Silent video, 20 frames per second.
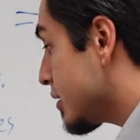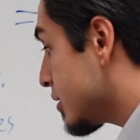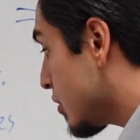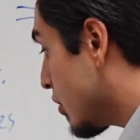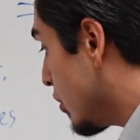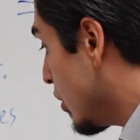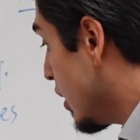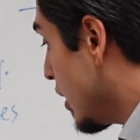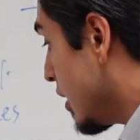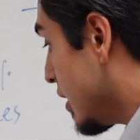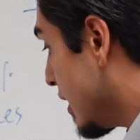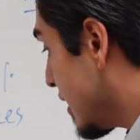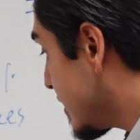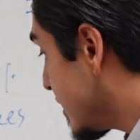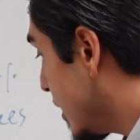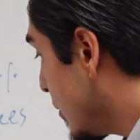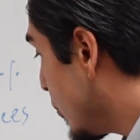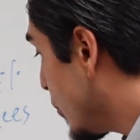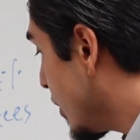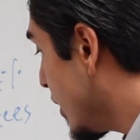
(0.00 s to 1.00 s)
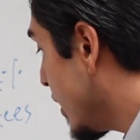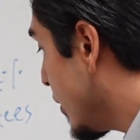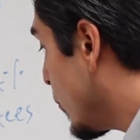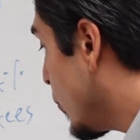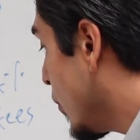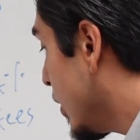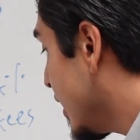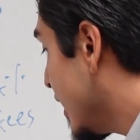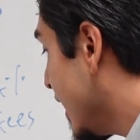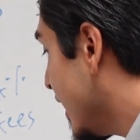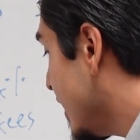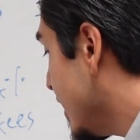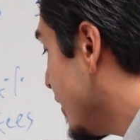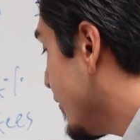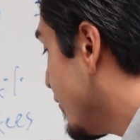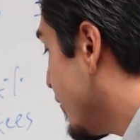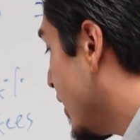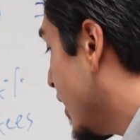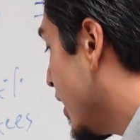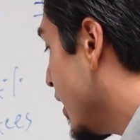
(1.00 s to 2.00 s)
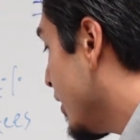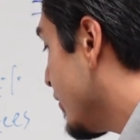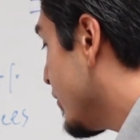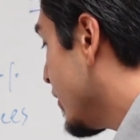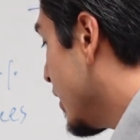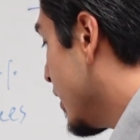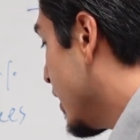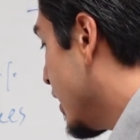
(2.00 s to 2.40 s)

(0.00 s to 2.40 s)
So let's say we're in it $195,